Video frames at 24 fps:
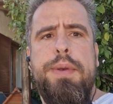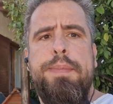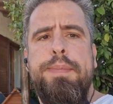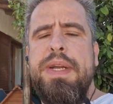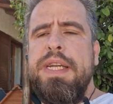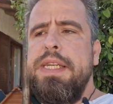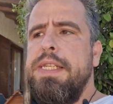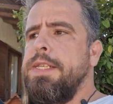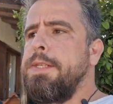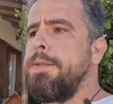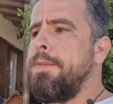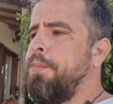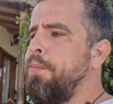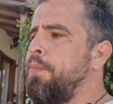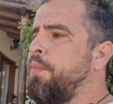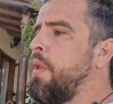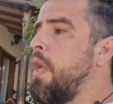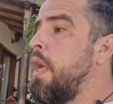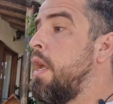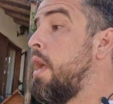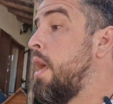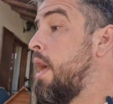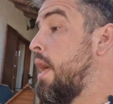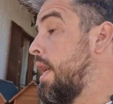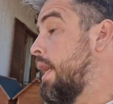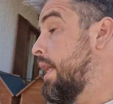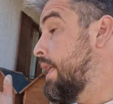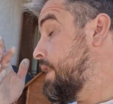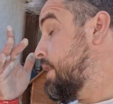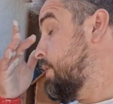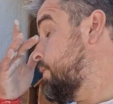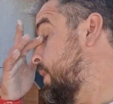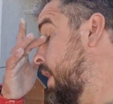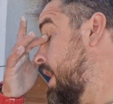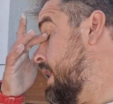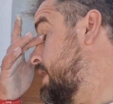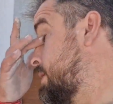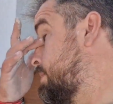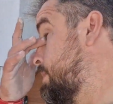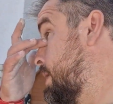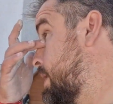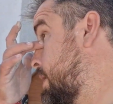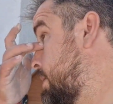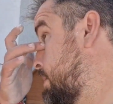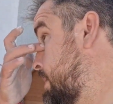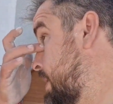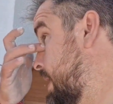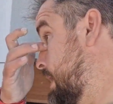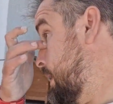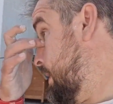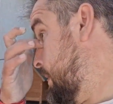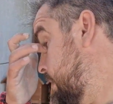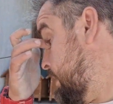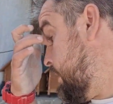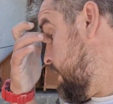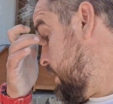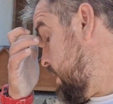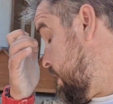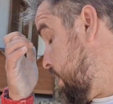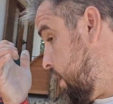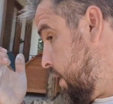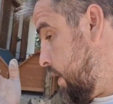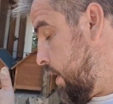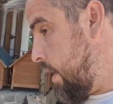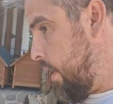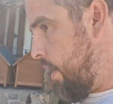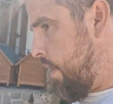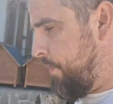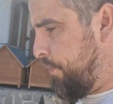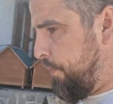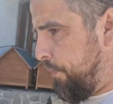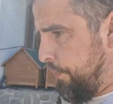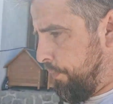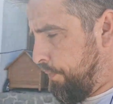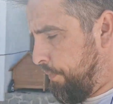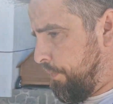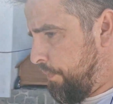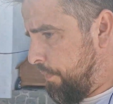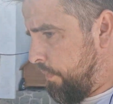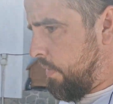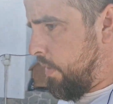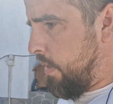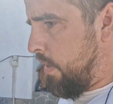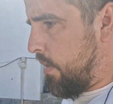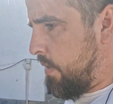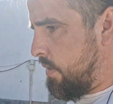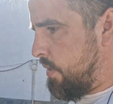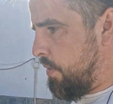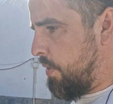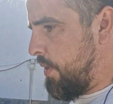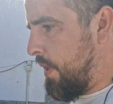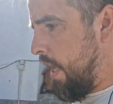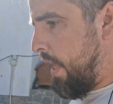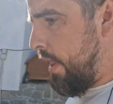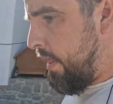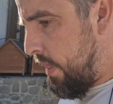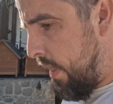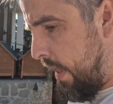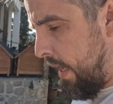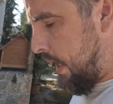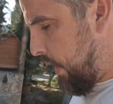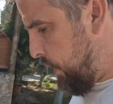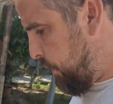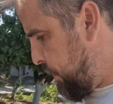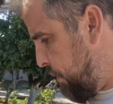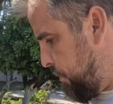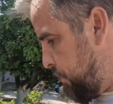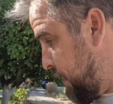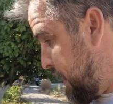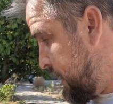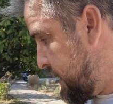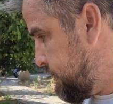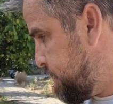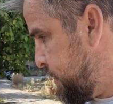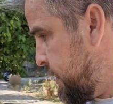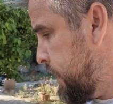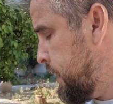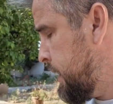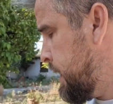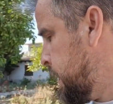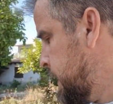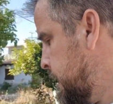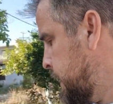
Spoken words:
based. It's white spirit based, so you can thin it with white spirit,